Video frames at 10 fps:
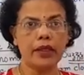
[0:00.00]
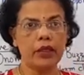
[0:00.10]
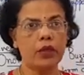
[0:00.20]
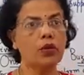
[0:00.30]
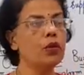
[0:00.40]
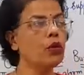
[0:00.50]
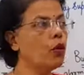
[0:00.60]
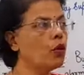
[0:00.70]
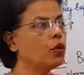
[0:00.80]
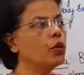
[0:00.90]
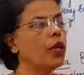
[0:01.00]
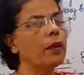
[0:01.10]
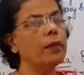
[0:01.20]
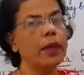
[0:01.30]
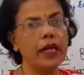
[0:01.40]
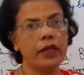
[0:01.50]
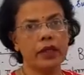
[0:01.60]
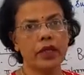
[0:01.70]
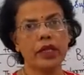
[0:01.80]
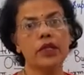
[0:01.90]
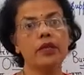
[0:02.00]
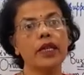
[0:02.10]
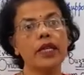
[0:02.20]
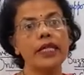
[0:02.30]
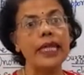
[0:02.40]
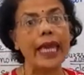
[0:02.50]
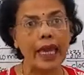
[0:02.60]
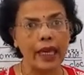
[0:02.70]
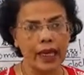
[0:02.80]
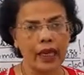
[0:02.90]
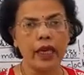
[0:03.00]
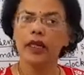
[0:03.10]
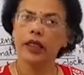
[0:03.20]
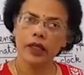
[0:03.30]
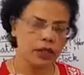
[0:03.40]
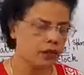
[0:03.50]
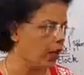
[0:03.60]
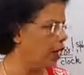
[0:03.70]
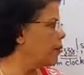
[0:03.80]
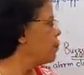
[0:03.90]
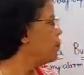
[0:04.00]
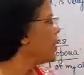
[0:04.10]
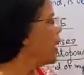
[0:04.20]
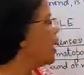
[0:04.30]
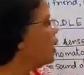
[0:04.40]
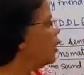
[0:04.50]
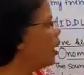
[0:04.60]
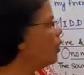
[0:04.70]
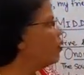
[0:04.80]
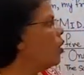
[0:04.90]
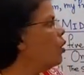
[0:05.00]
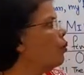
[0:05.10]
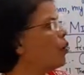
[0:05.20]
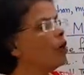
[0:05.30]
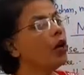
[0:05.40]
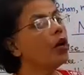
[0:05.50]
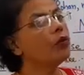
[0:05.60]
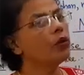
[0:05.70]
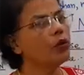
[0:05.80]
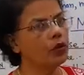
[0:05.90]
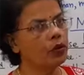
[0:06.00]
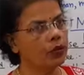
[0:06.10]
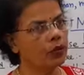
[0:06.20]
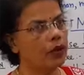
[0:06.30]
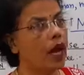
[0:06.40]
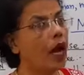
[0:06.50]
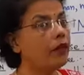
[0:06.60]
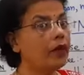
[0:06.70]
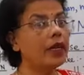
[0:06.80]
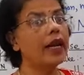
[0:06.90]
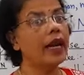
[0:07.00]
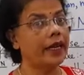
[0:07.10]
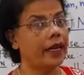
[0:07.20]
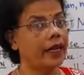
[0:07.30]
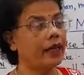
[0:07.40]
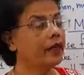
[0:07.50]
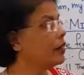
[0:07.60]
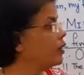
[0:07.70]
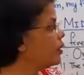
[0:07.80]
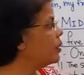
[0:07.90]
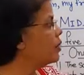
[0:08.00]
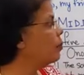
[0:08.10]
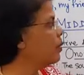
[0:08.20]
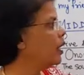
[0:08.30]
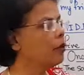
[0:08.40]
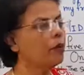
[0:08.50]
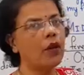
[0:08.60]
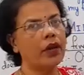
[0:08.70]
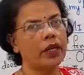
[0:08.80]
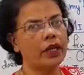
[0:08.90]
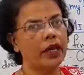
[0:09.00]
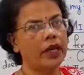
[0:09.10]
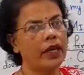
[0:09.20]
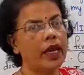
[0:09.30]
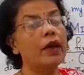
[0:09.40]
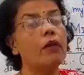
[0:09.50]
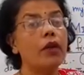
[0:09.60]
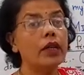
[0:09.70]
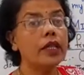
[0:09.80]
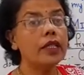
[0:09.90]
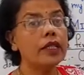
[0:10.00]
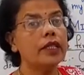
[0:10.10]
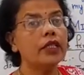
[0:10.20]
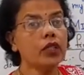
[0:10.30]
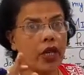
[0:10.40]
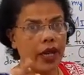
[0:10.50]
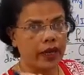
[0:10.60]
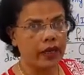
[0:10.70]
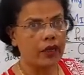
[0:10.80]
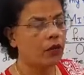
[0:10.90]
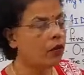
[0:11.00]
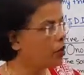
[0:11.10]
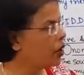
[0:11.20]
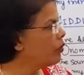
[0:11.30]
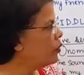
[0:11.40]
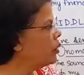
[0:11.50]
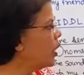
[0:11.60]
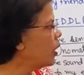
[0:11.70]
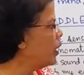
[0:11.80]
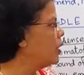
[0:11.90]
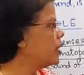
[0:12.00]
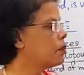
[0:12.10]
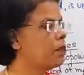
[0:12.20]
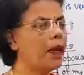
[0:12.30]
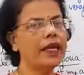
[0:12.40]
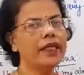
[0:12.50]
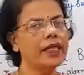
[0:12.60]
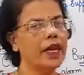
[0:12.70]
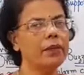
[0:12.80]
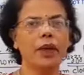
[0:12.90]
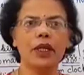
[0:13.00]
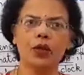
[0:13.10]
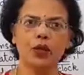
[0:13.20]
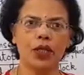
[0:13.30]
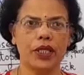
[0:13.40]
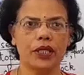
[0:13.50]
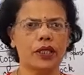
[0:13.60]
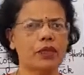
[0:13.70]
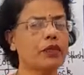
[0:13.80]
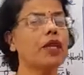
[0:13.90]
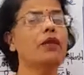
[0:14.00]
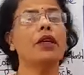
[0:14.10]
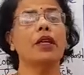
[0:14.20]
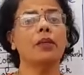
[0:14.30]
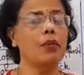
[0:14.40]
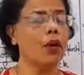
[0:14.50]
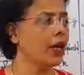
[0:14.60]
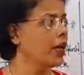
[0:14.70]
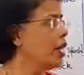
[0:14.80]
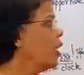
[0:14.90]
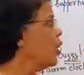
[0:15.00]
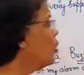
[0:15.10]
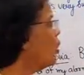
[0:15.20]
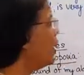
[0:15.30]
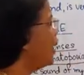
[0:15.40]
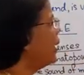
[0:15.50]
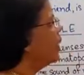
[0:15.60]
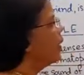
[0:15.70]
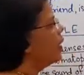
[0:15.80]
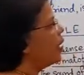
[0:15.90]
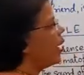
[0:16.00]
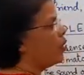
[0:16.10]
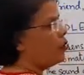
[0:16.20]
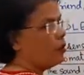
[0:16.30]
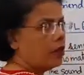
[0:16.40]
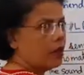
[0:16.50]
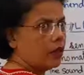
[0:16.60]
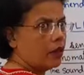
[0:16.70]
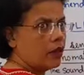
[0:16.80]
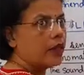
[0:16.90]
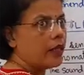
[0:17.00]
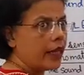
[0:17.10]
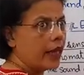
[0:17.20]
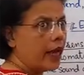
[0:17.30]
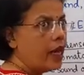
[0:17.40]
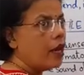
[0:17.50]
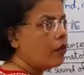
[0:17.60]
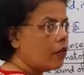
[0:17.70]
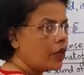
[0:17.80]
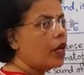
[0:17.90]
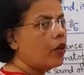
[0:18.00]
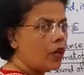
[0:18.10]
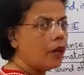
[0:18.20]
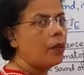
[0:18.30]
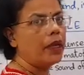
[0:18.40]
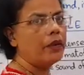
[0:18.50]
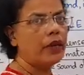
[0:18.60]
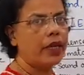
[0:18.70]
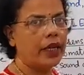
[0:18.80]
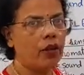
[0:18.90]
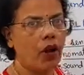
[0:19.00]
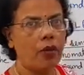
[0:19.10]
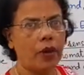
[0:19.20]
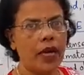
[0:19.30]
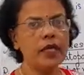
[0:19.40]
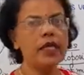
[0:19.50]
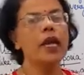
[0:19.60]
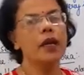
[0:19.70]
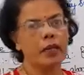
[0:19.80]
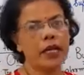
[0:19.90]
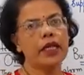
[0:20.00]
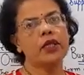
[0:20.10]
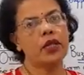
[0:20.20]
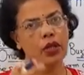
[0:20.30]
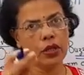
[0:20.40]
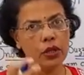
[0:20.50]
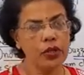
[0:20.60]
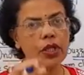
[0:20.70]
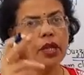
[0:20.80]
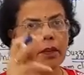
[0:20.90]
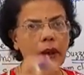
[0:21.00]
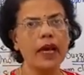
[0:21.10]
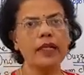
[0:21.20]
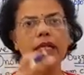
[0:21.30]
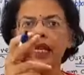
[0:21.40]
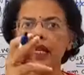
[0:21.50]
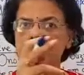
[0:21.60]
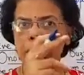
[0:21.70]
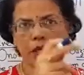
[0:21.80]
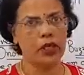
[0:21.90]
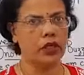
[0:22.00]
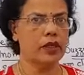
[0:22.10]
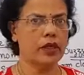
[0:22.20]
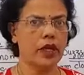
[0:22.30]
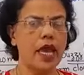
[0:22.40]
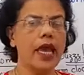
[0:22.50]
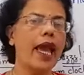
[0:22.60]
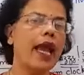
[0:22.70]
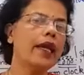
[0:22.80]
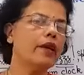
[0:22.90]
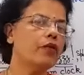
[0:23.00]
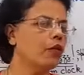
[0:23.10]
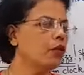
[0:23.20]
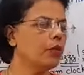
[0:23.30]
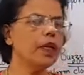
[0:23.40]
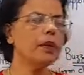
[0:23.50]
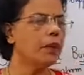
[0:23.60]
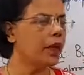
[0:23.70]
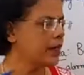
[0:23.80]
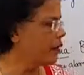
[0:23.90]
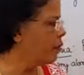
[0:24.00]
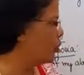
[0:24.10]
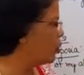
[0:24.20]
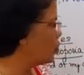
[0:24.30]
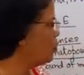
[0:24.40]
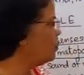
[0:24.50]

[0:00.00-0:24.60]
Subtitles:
Don't go to that place. It is very scary. This way. Now, what you have to do after writing? This is the main important thing. What is check? What you have to check? Spellings and punctuations. Very, very important. You are writing a dialogue, okay, without double inverted commas, means you are losing marks in expressions and it won't be impressive also.